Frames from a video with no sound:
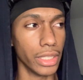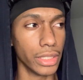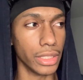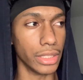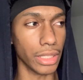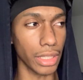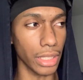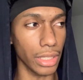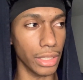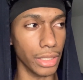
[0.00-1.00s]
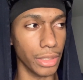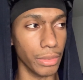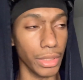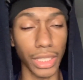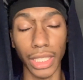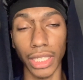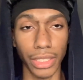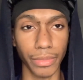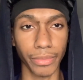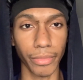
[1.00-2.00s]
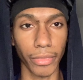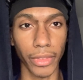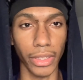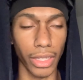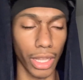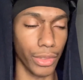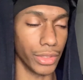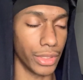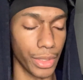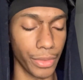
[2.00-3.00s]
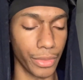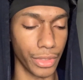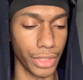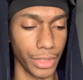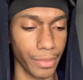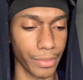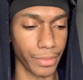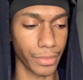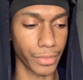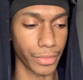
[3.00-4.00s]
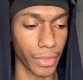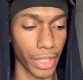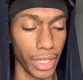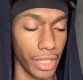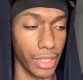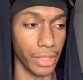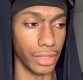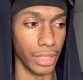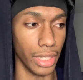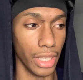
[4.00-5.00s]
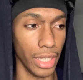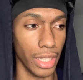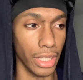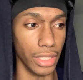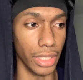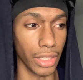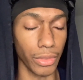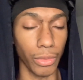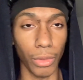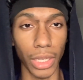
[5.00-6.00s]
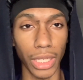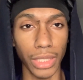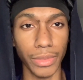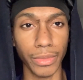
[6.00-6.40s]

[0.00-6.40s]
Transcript: to look at long suffering in a negative way,